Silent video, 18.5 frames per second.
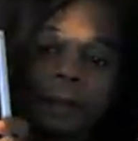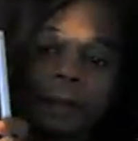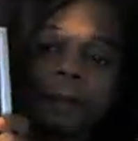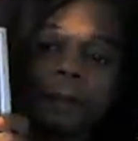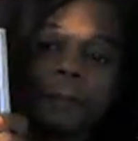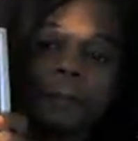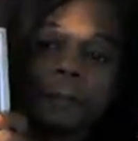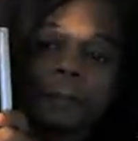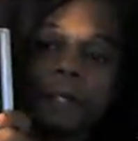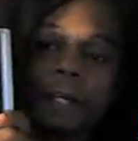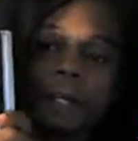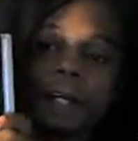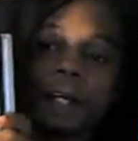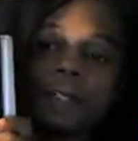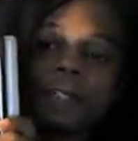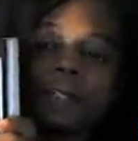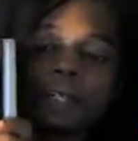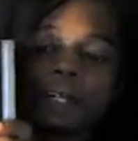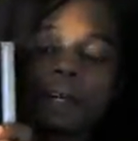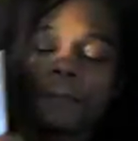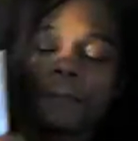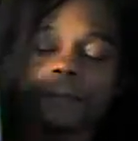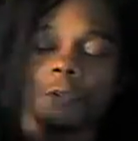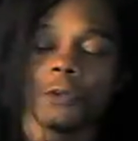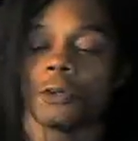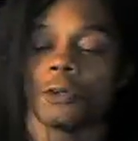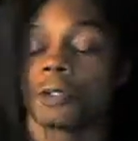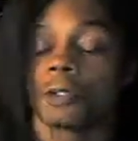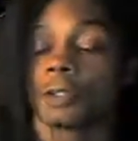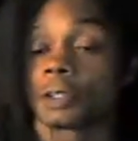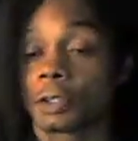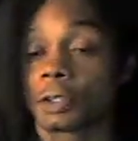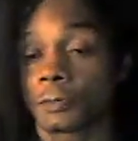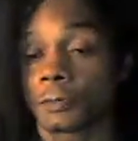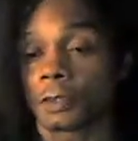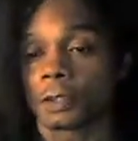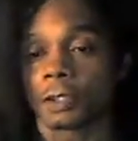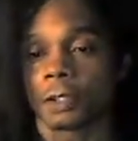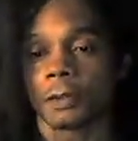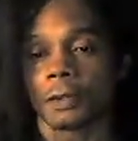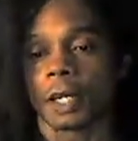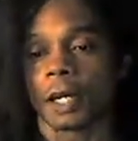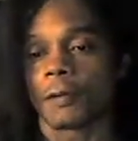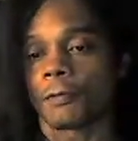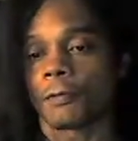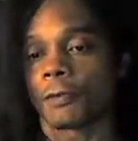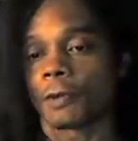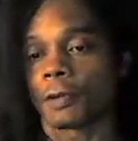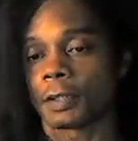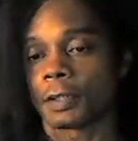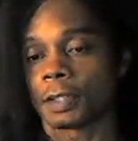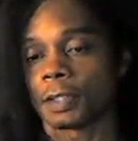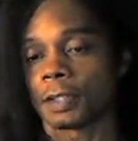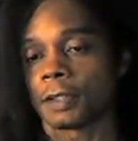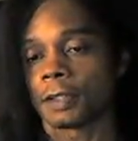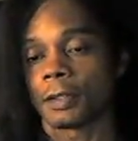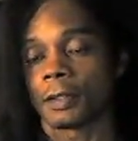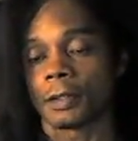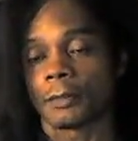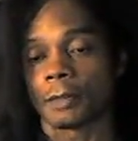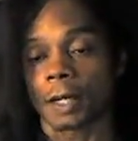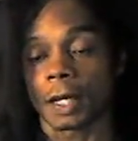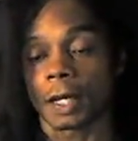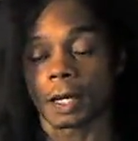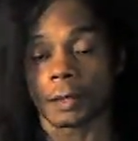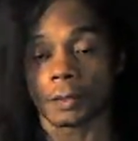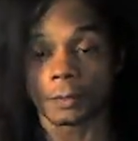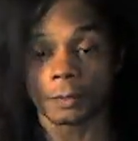Hope you guys have yours. If you don't have one, I